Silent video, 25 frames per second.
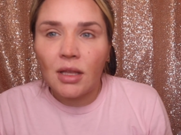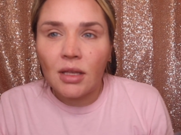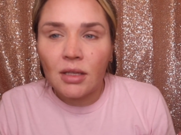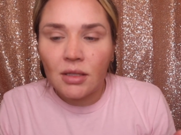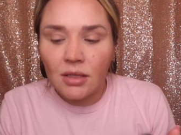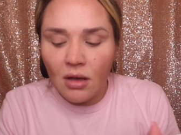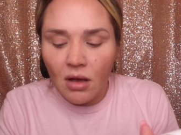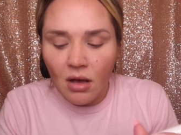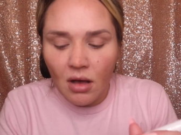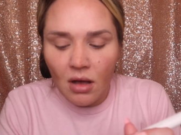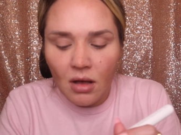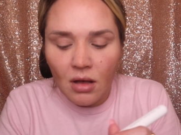
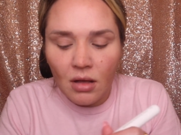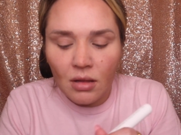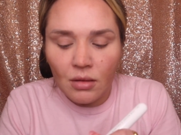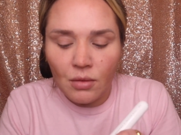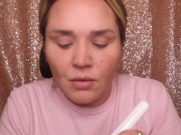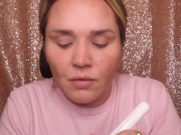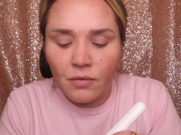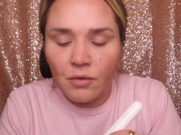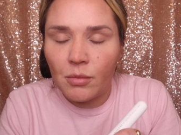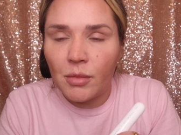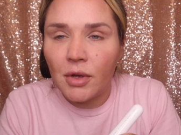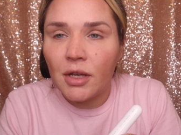this all
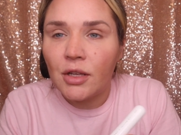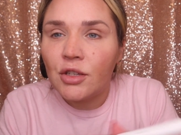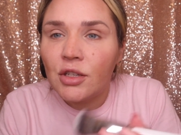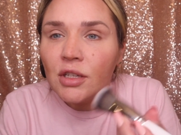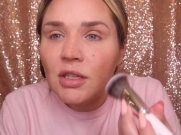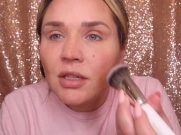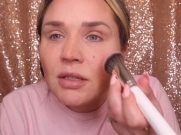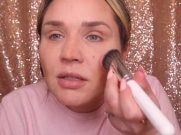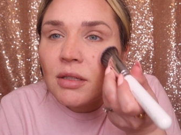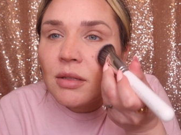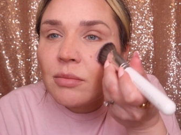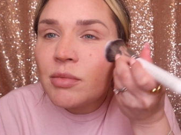over my
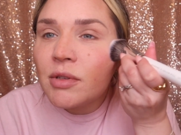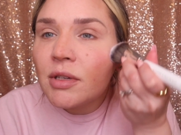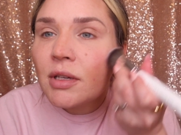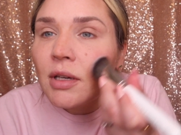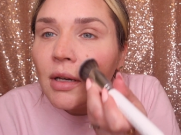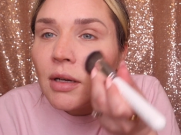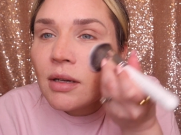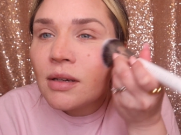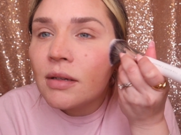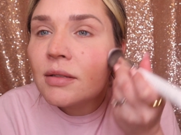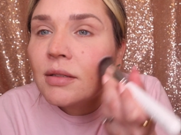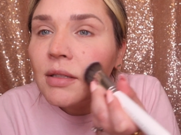cheeks
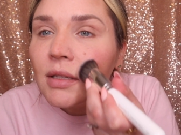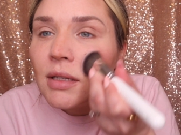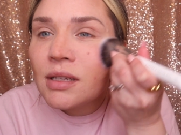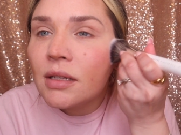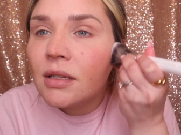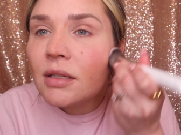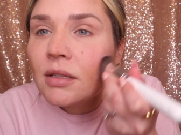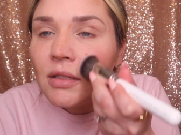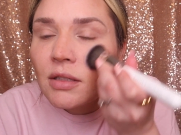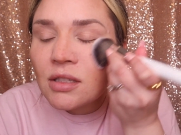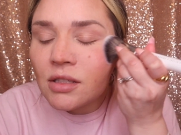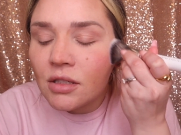because
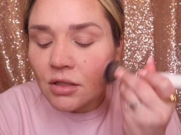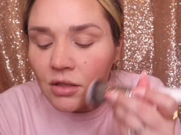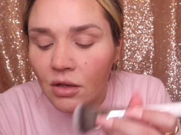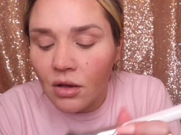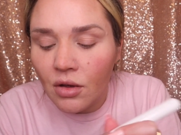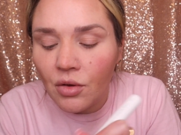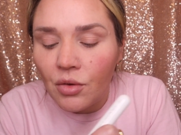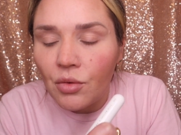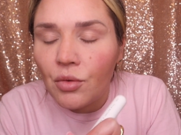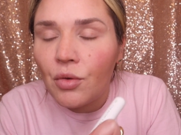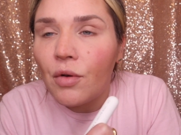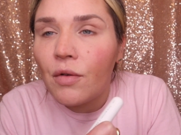it is
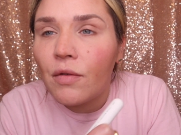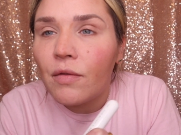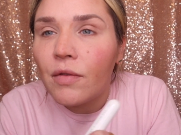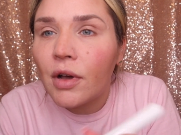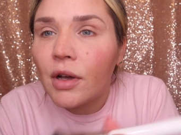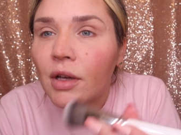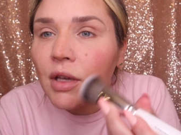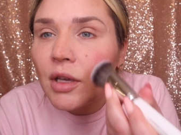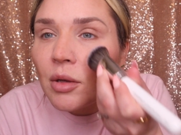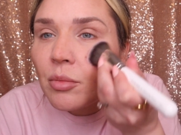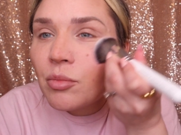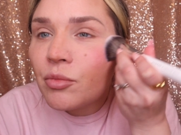so
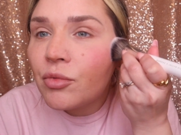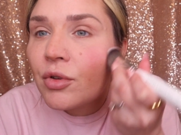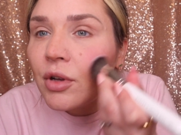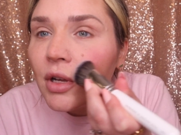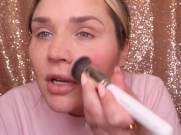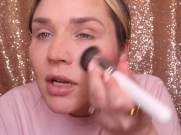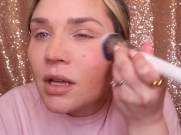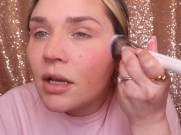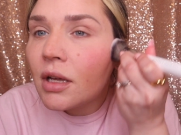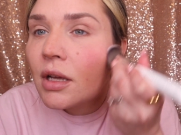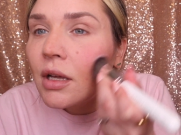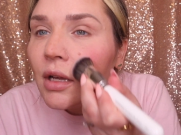fucking
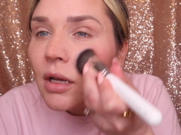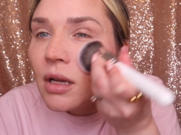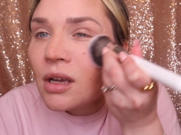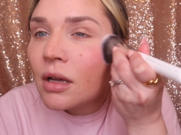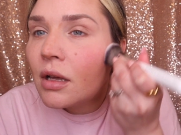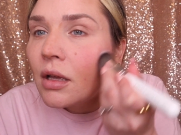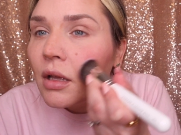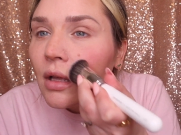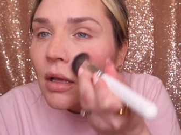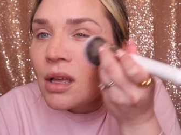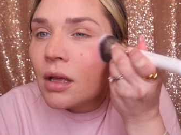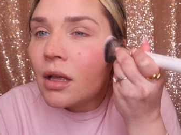pretty.
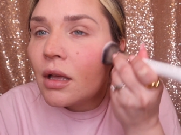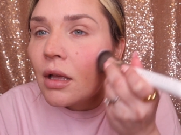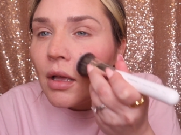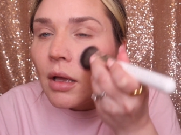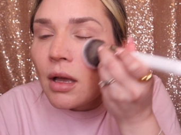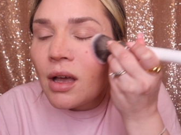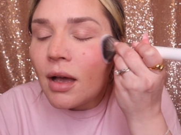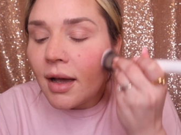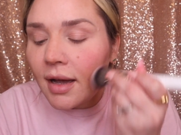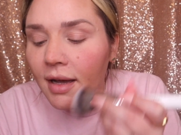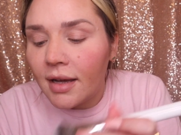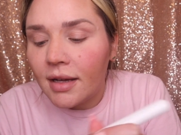
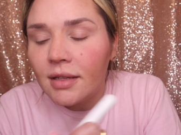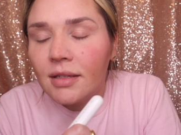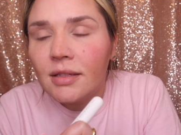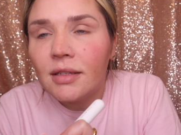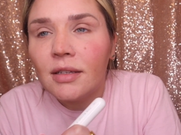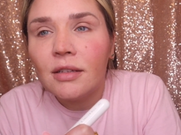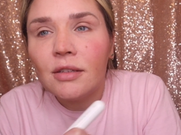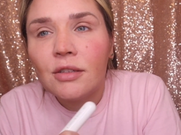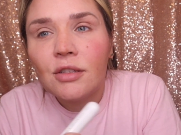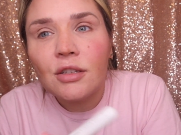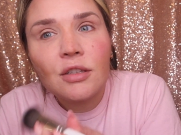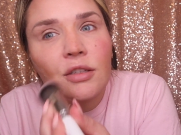I
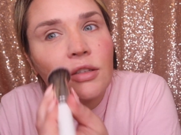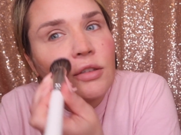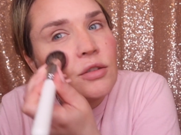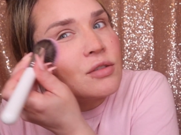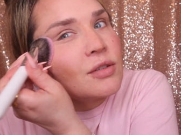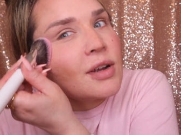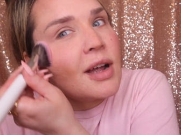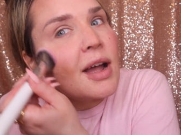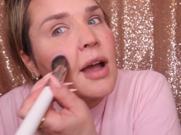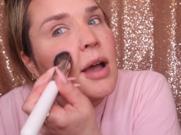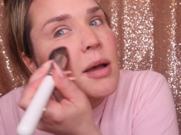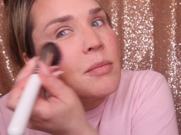did just
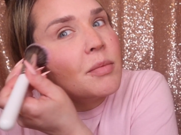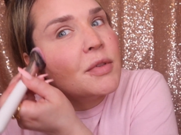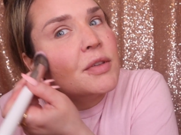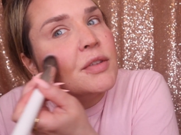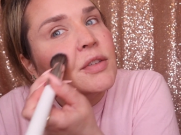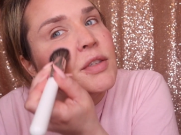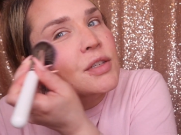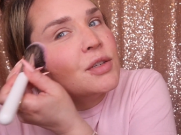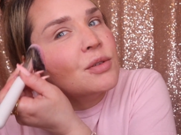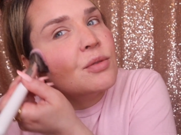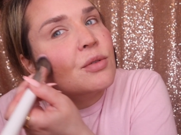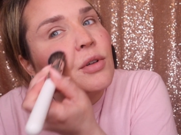grab the
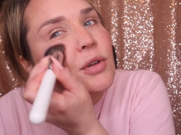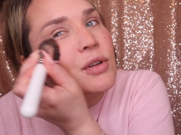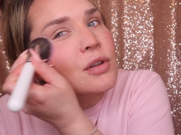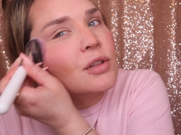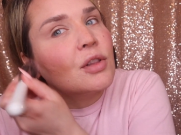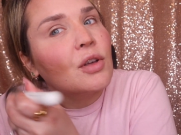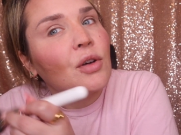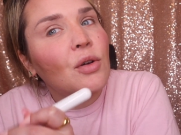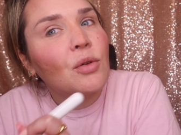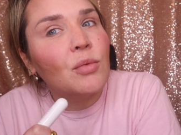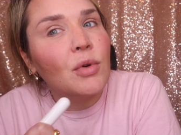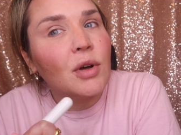Dior
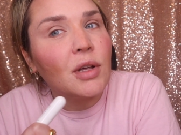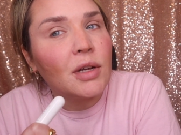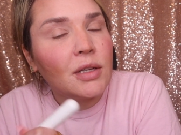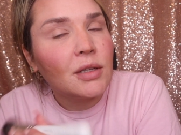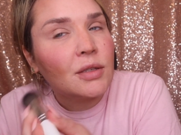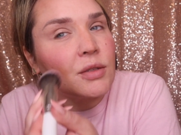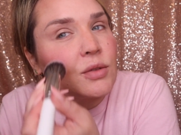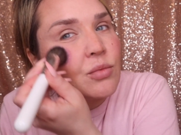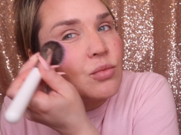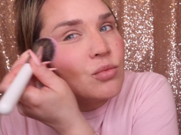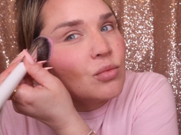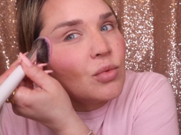Glow one
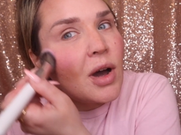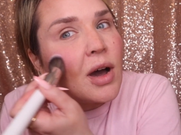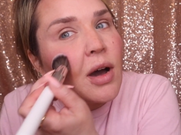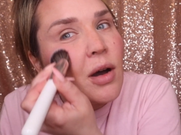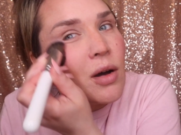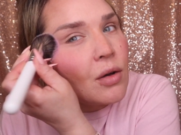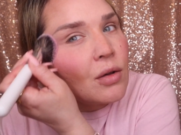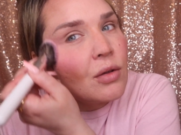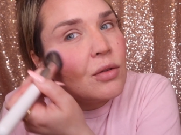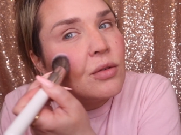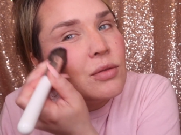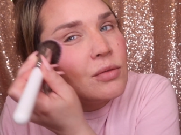as
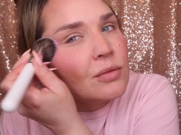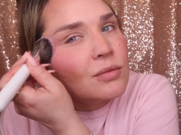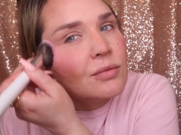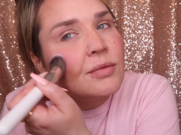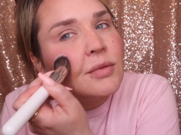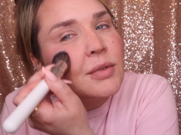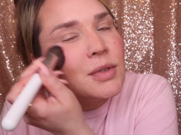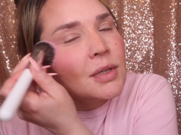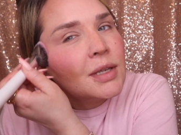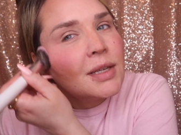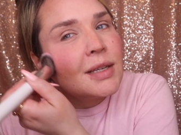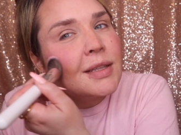well.
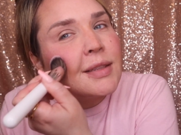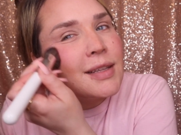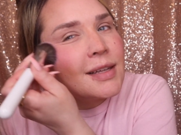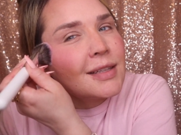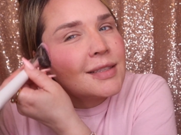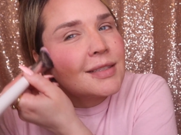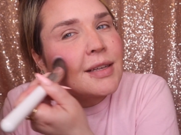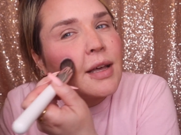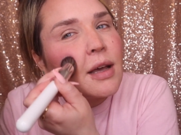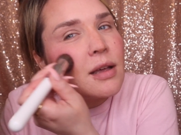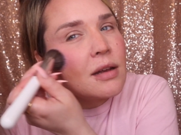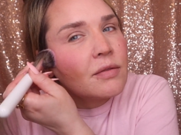
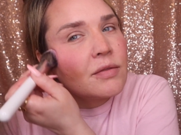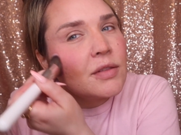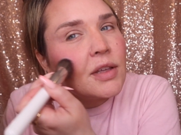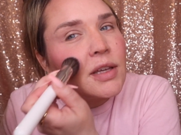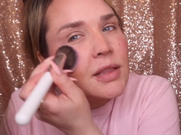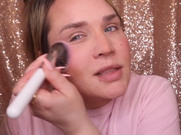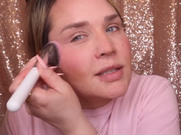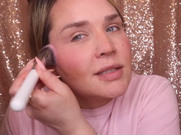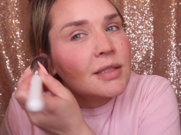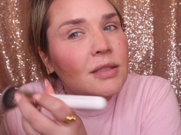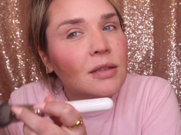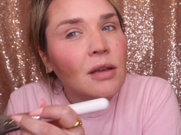That's kind of
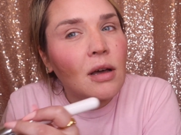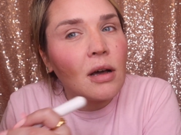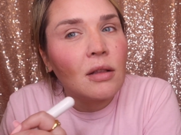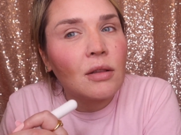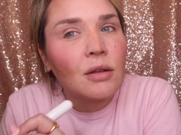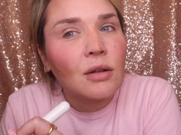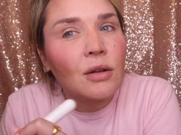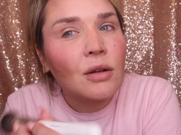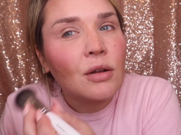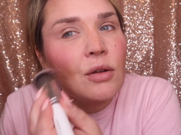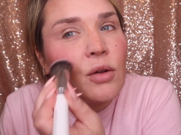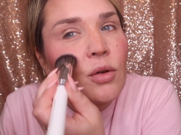like this
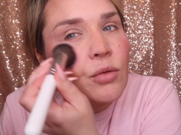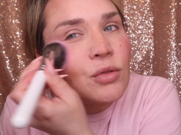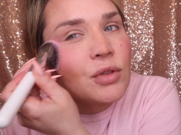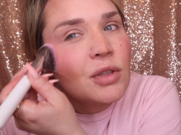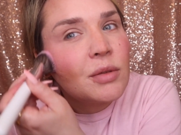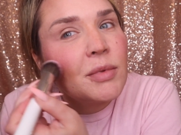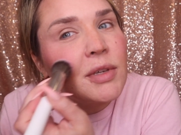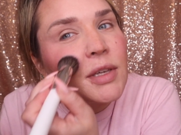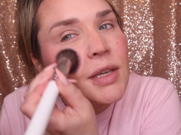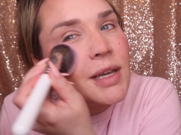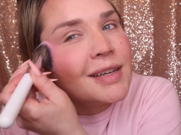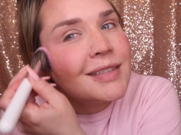color
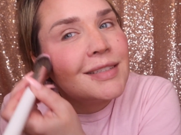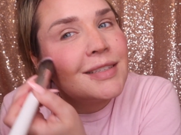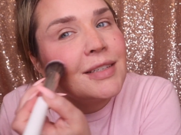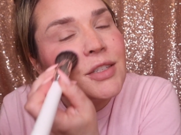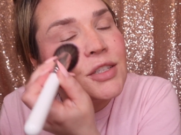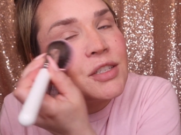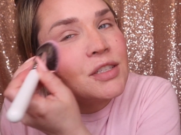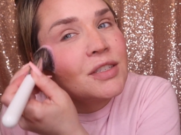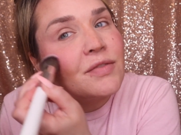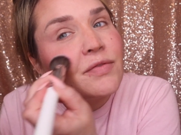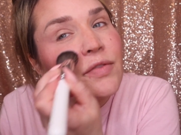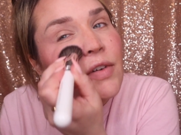only because it
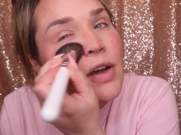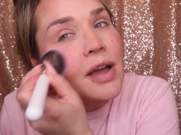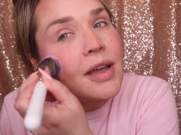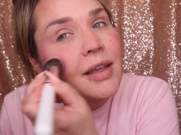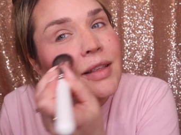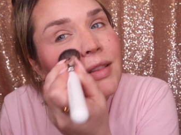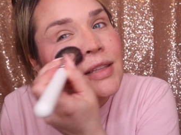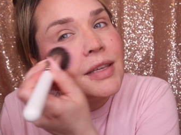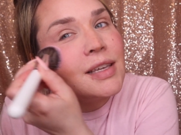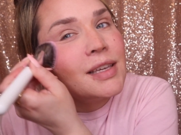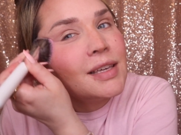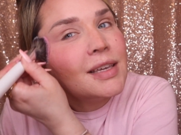just
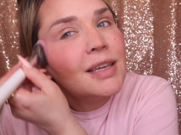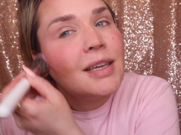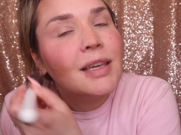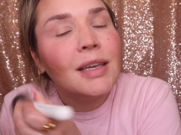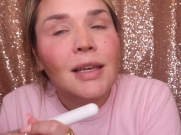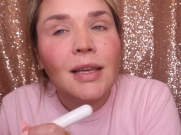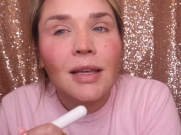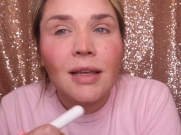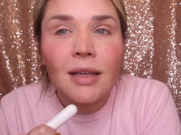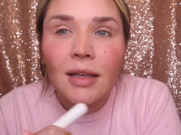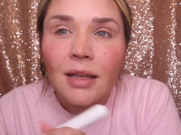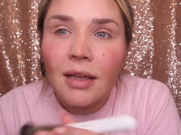finally
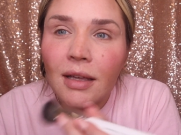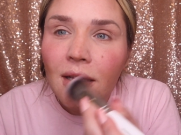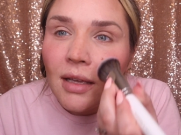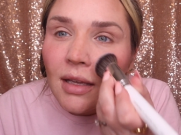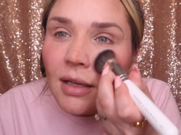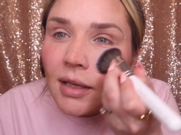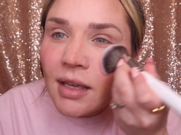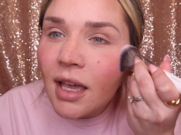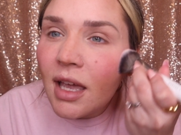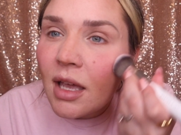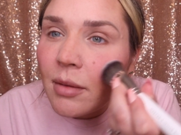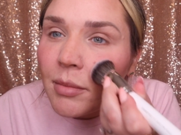
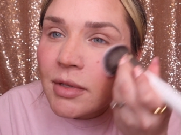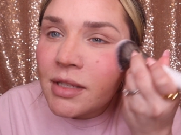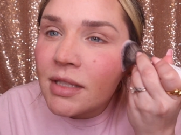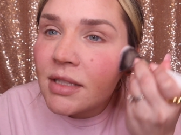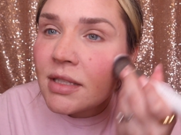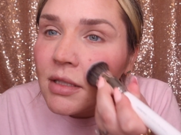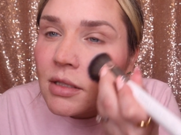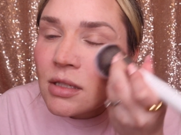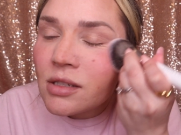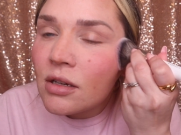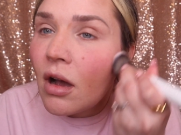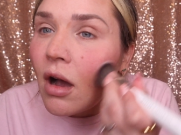came in
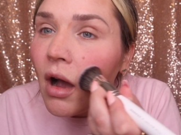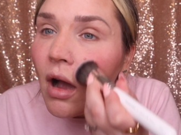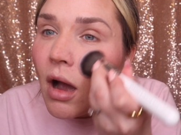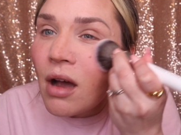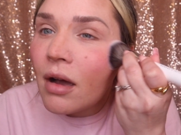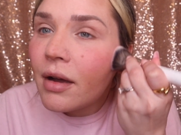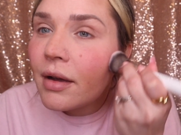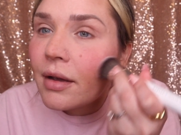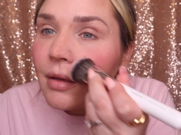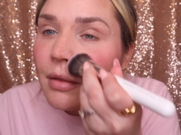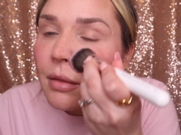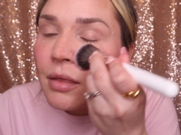
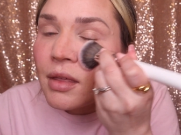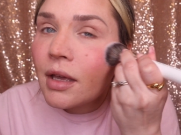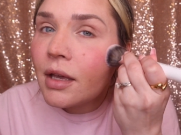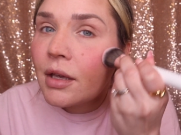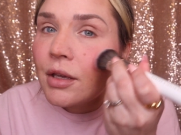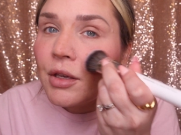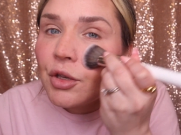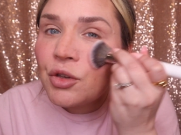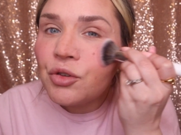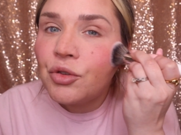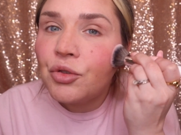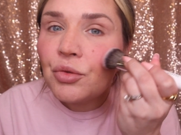stock.
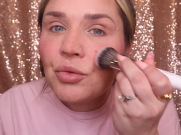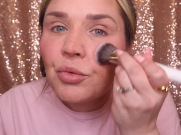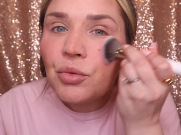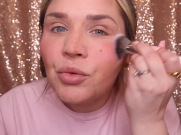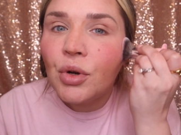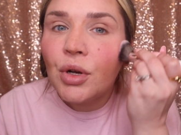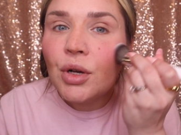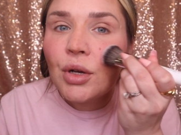Thank you